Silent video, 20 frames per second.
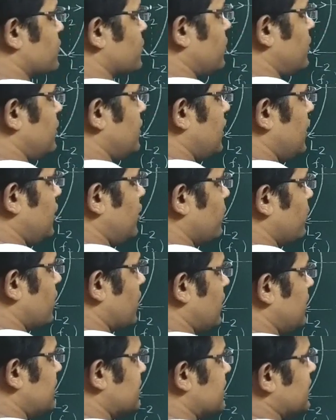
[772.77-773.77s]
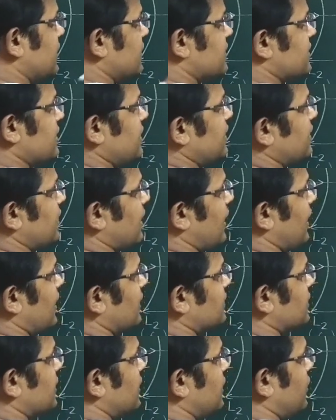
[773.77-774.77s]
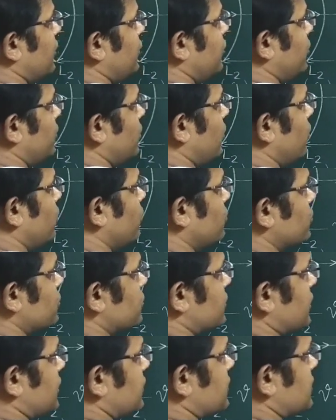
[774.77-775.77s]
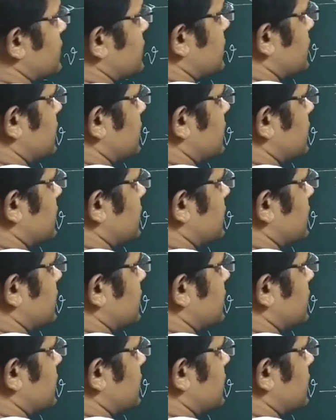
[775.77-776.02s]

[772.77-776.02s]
So here you can easily see that you lose this